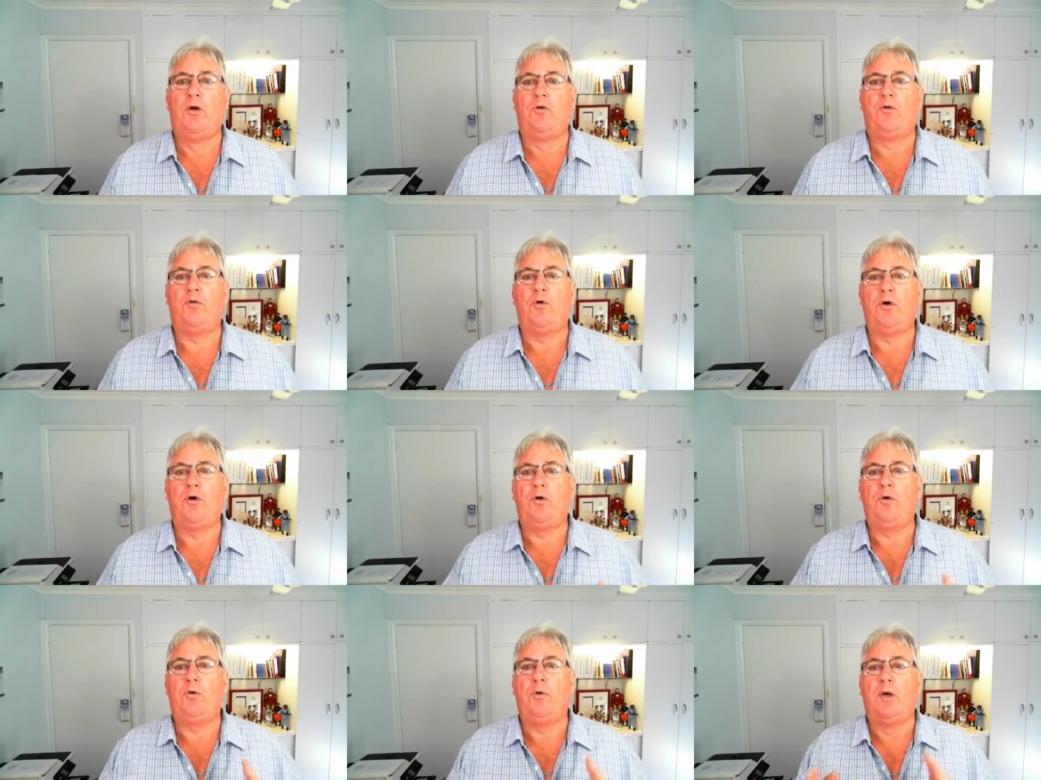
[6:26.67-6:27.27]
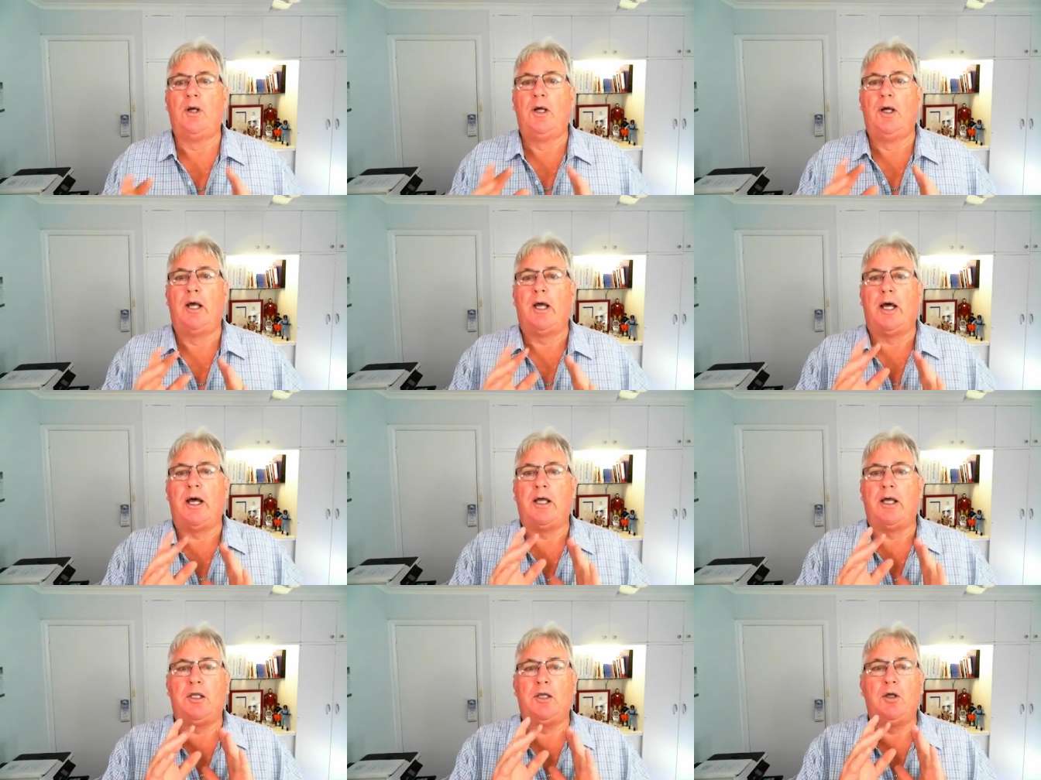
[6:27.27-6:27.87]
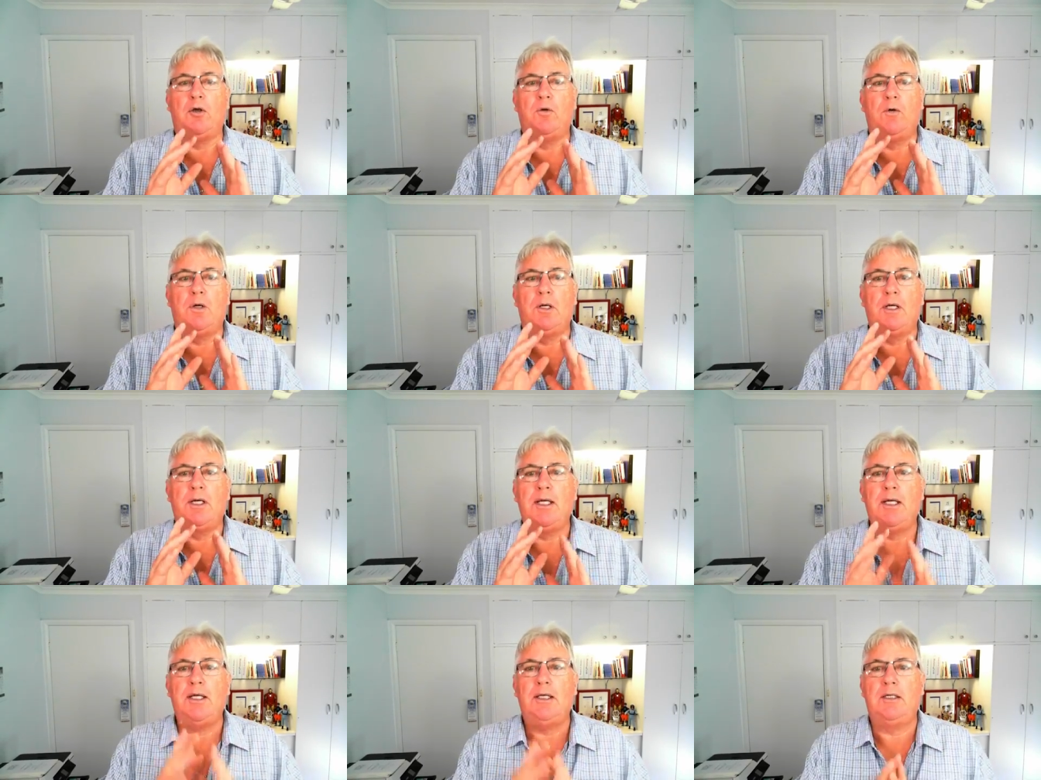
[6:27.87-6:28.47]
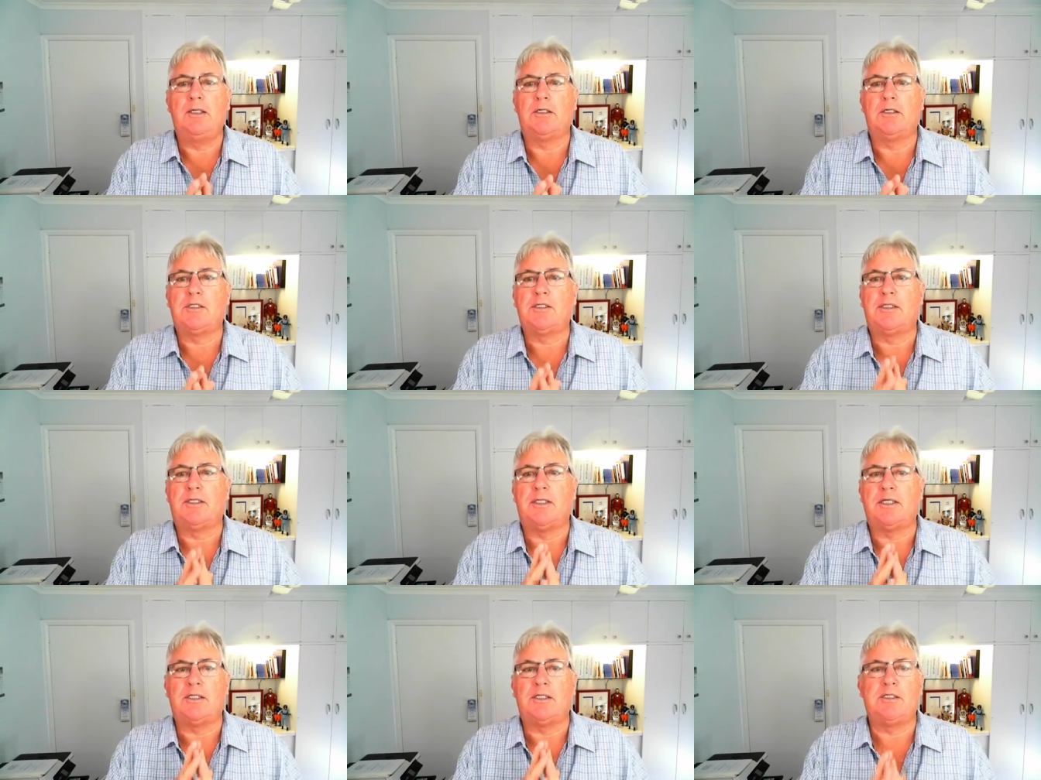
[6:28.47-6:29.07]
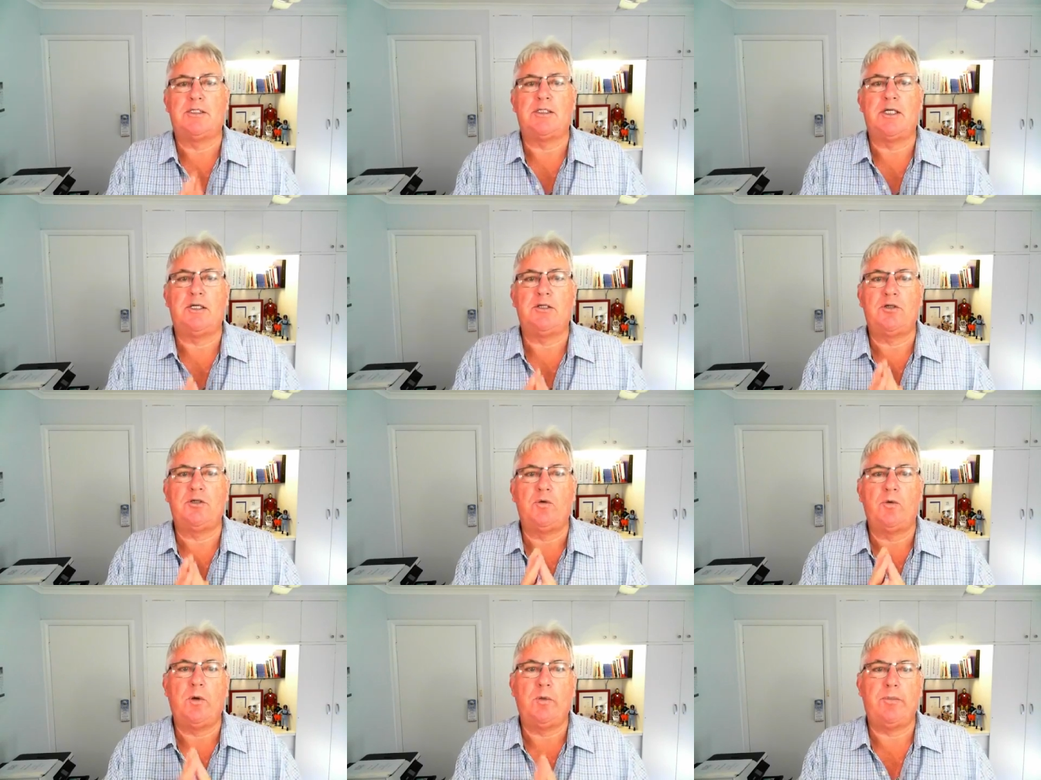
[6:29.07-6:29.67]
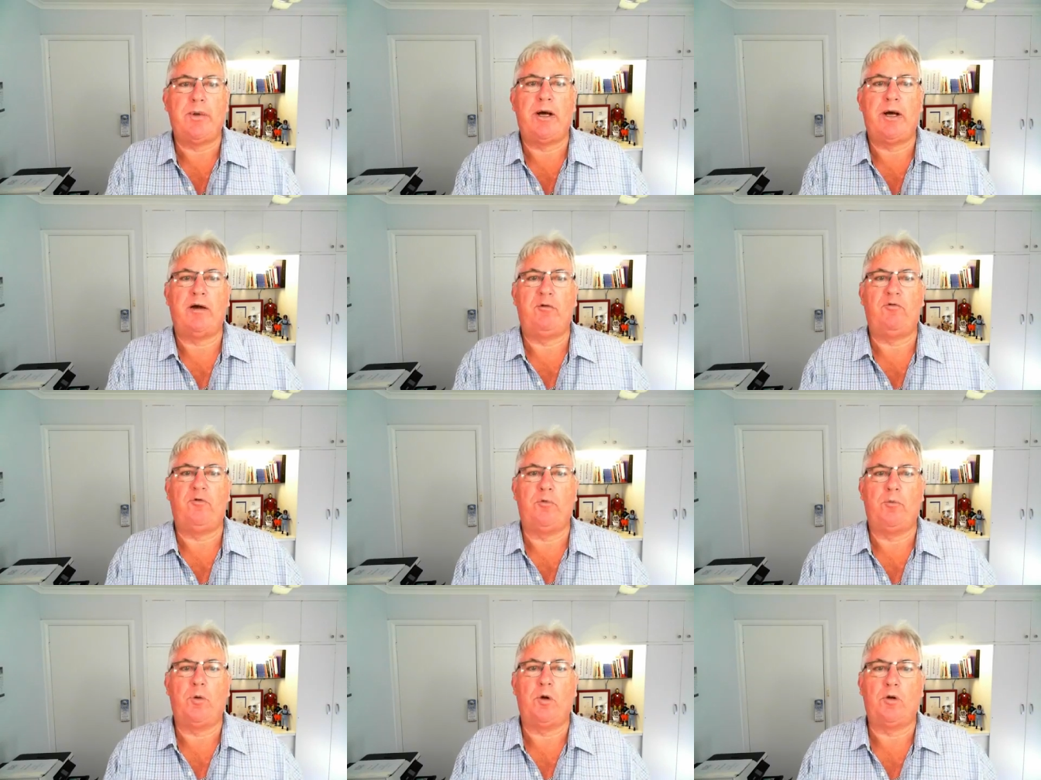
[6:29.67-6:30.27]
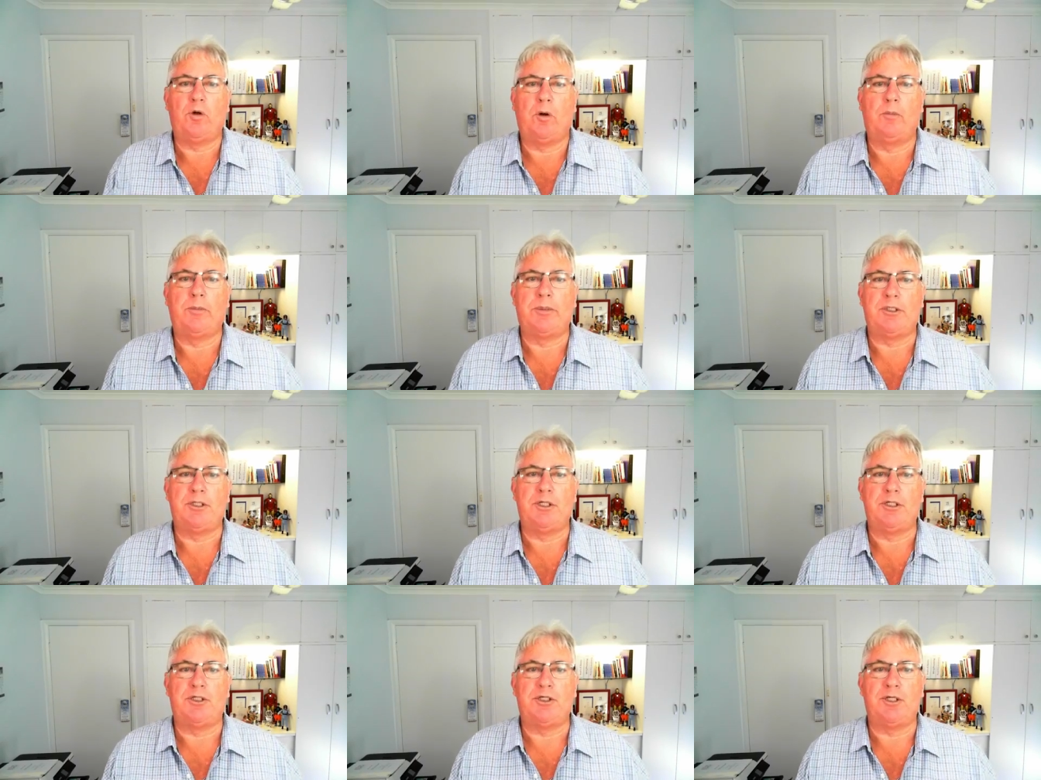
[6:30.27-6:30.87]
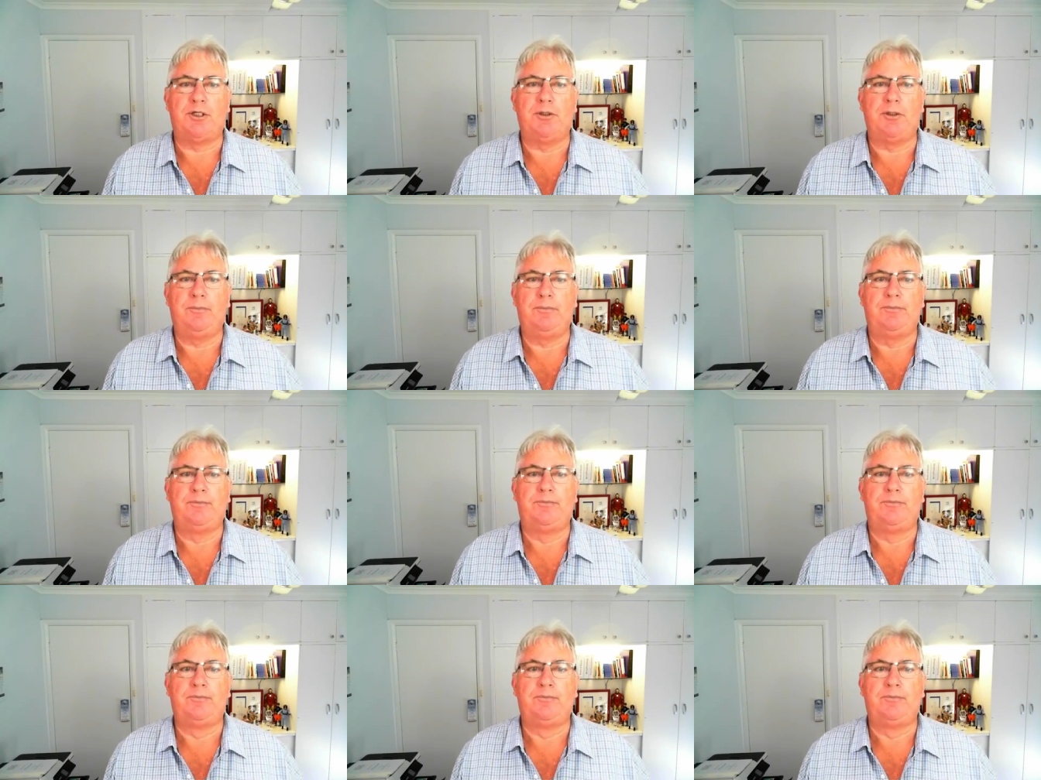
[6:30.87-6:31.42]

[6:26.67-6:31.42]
through a uniqueness that sets you apart from your competition.